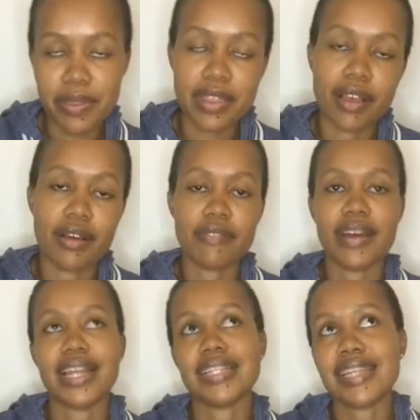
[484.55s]
we think of
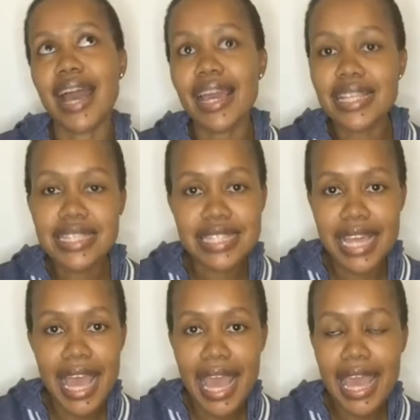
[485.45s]
Valentine's
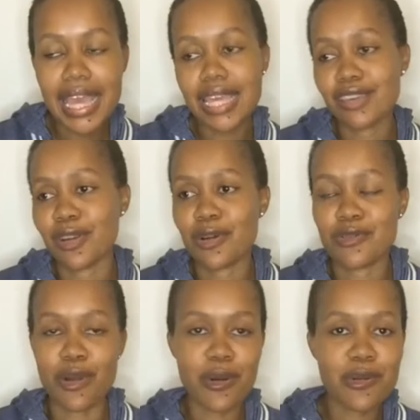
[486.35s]
Day, you know,
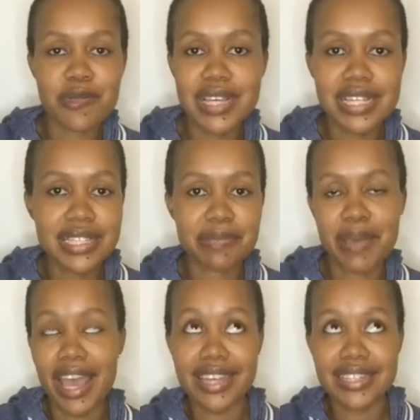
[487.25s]
romance,
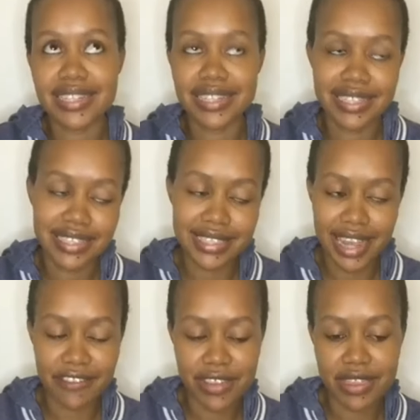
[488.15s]
passion,
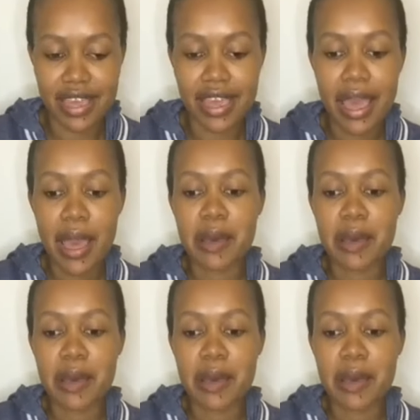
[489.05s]
everything.